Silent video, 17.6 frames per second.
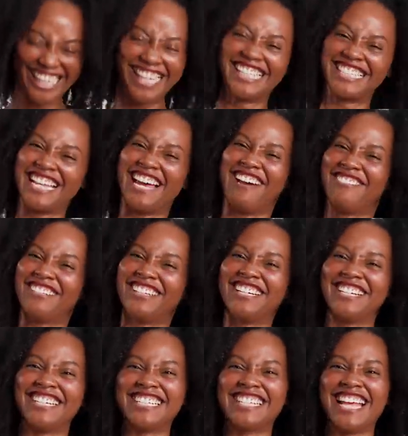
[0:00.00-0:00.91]
And those people
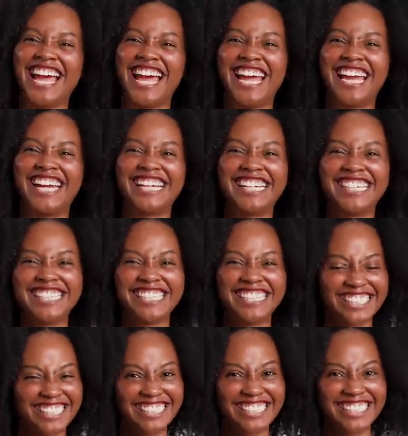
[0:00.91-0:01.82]
tend saying? to be
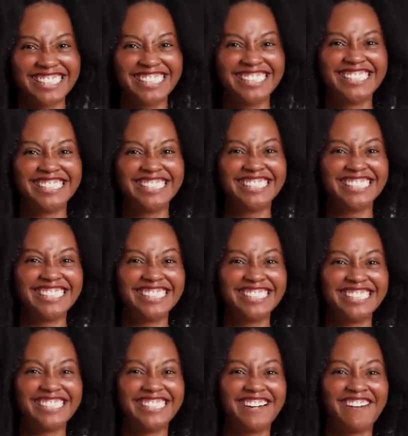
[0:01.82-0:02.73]
women, yes.
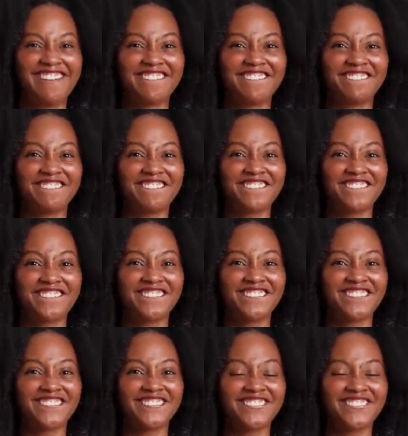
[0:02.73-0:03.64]
Those, those people
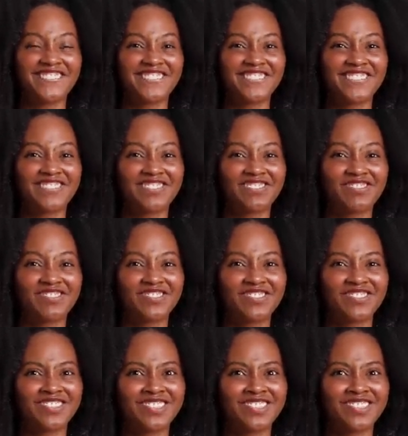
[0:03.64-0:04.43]
tend to be women, yes.